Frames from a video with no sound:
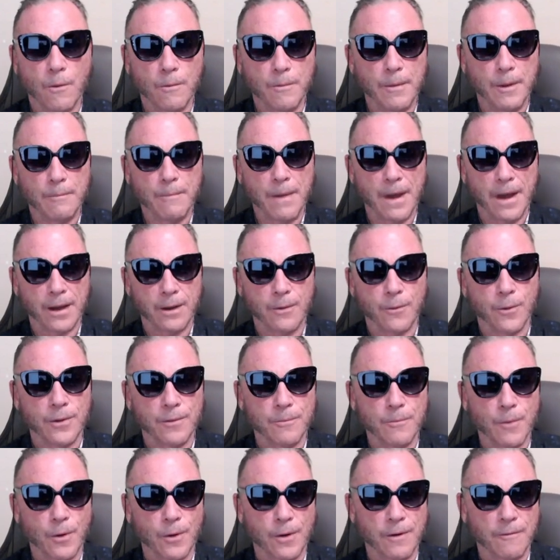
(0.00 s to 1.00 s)
be back with
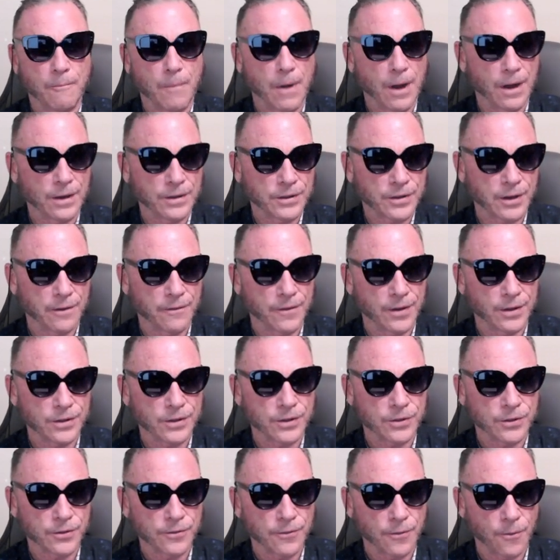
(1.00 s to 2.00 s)
more of
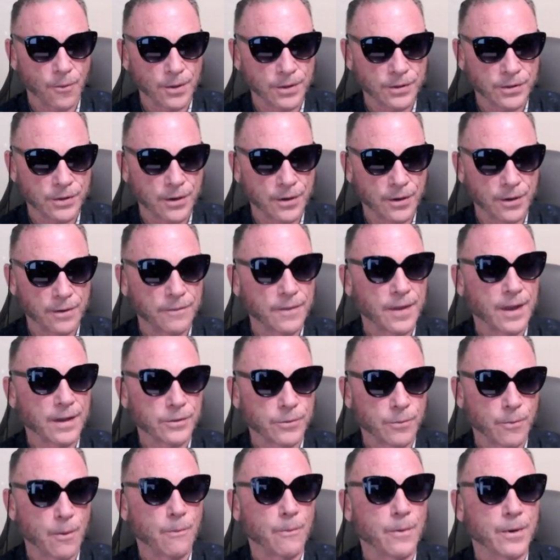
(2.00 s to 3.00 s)
Boschkovich's force curve. That's
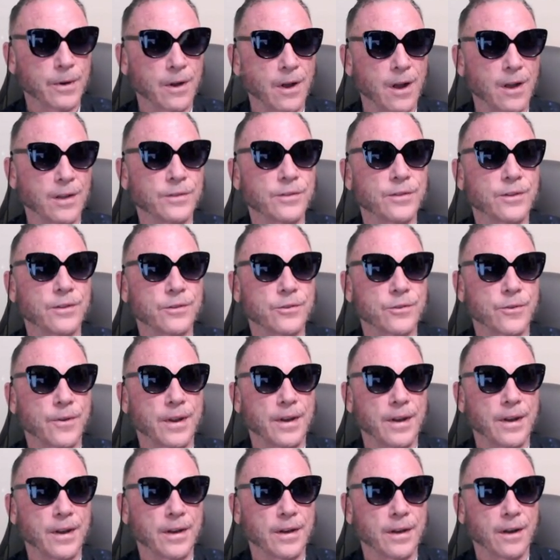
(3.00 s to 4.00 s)
what we're
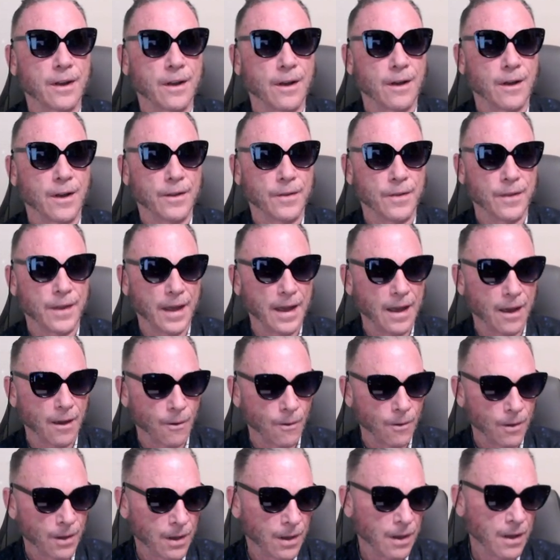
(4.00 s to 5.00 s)
concentrating on
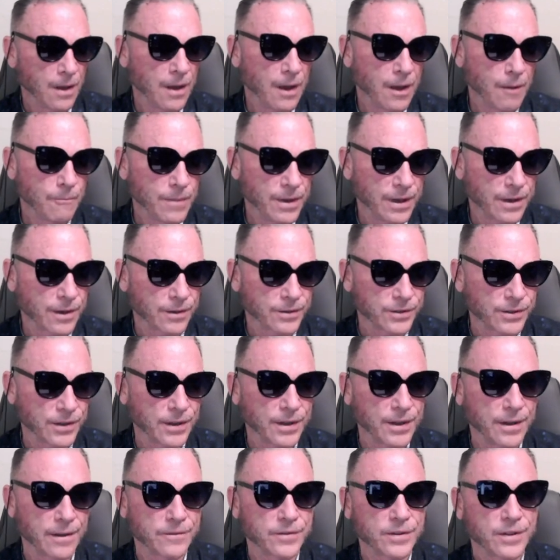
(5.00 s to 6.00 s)
now, because it
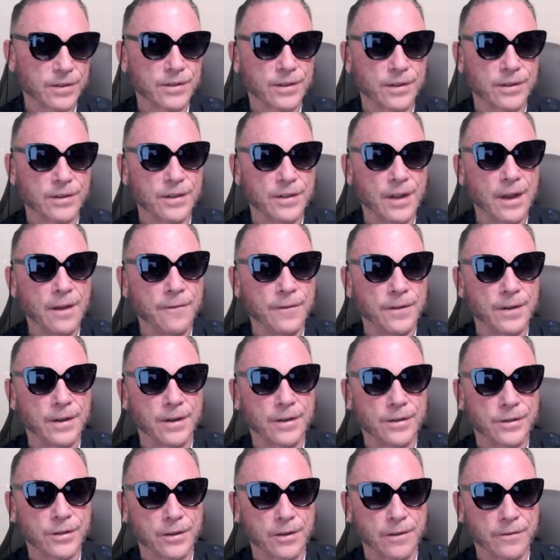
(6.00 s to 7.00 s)
gives us a
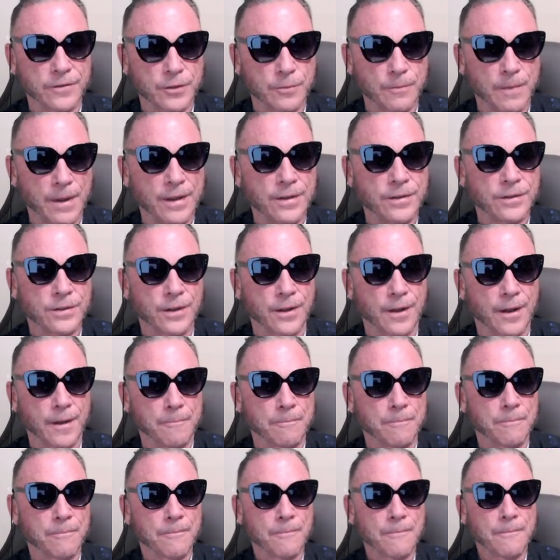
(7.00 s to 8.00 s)
definition of space-time
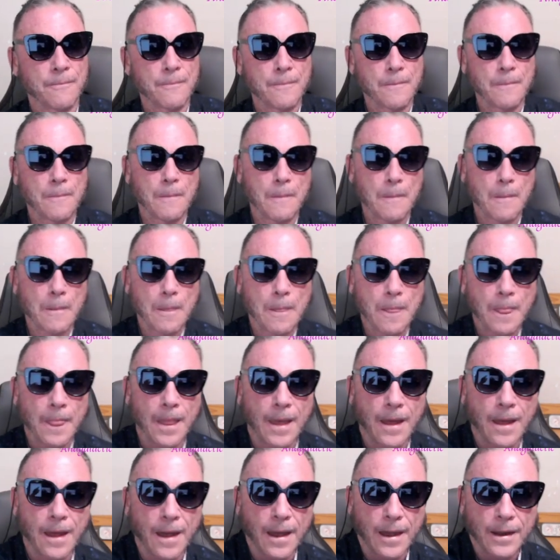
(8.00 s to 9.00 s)

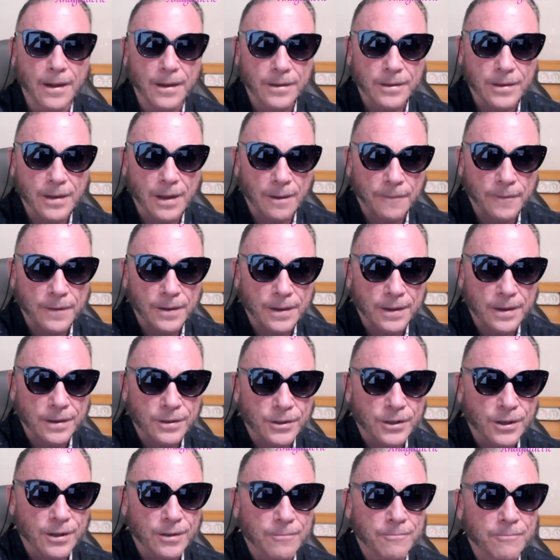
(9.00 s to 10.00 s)
and a
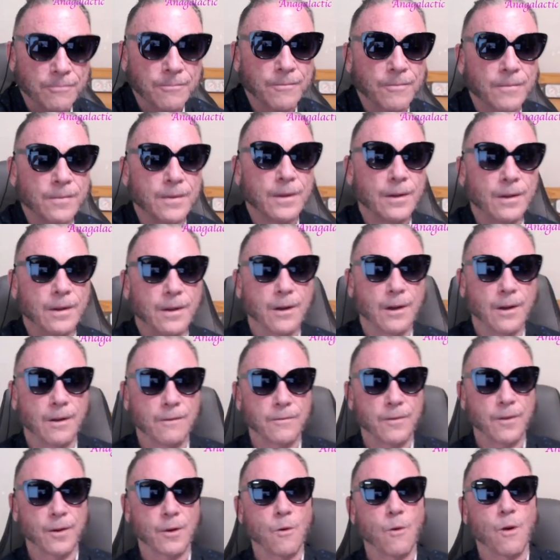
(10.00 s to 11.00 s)
definition
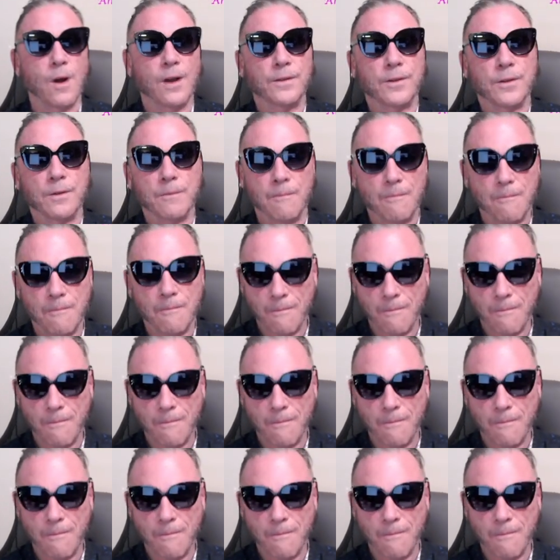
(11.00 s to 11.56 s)
of the quantum.